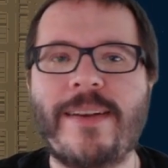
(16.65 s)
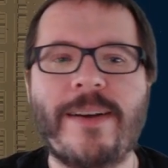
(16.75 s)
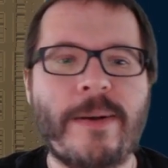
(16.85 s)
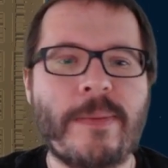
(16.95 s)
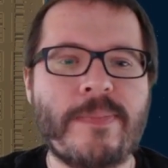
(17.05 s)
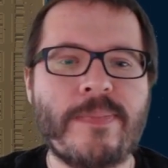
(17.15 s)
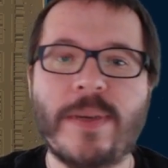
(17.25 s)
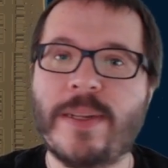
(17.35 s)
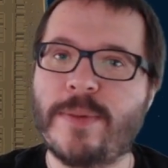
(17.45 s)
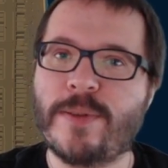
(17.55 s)

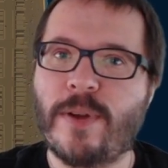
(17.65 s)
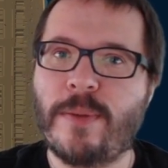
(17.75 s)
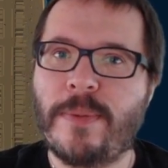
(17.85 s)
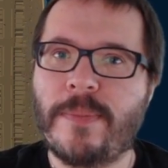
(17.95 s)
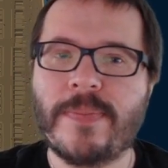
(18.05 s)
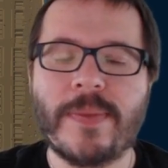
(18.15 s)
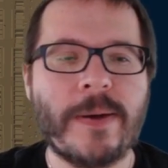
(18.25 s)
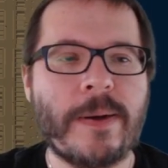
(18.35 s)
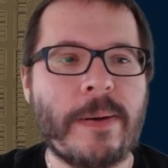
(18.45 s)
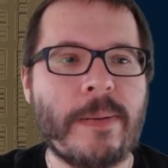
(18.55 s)
My name is Rob,
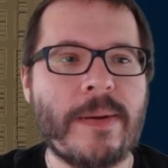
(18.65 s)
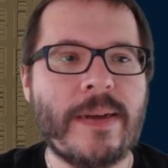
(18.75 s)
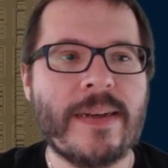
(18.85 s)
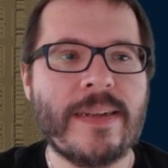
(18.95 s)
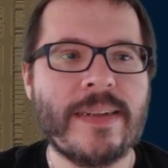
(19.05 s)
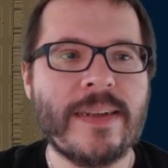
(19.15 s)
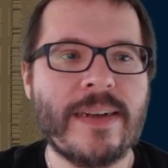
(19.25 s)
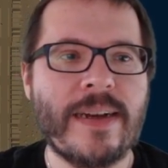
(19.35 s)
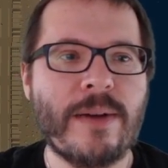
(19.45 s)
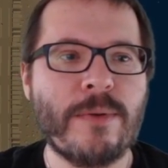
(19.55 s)
and
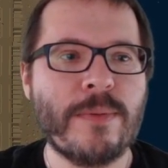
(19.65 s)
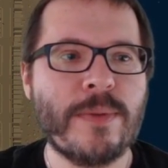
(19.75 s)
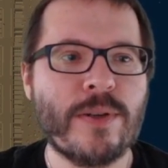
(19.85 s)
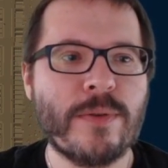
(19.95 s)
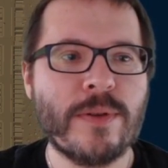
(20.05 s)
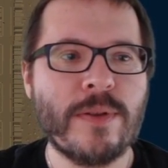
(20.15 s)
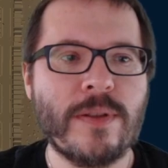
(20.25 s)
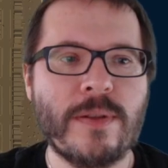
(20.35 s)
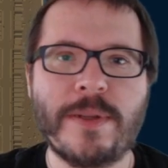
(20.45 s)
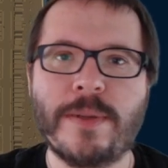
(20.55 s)
I will be showing you a
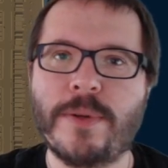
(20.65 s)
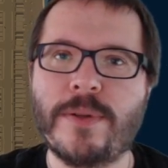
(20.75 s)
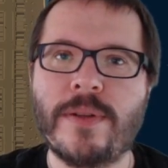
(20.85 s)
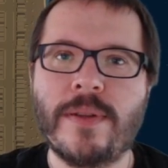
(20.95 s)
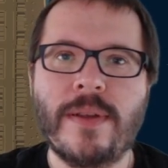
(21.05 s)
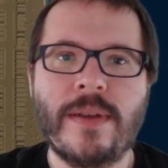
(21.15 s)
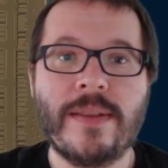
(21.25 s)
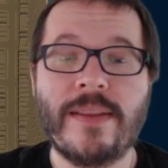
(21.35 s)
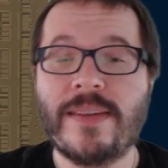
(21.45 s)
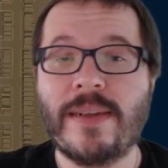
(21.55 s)
little bit about,
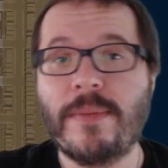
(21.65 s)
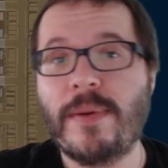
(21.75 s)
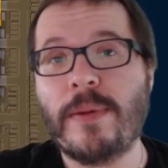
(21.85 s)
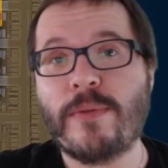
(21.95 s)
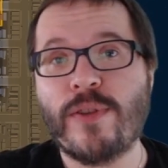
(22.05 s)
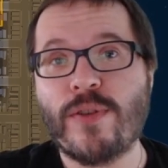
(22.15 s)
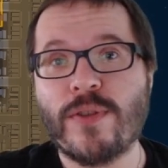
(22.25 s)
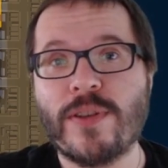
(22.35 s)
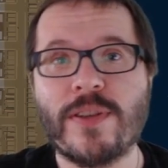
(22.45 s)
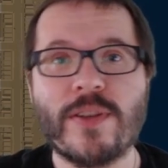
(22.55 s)
this time, about
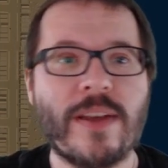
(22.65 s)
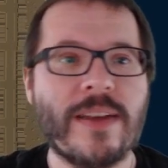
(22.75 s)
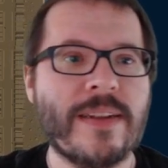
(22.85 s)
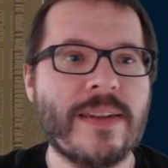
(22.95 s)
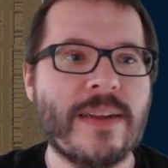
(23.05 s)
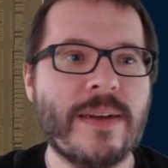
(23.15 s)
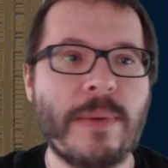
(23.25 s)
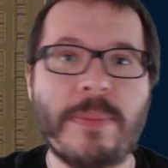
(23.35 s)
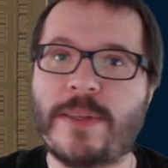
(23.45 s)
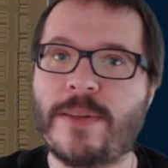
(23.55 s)
resources and
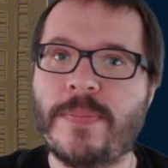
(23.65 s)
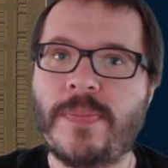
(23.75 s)
weapons.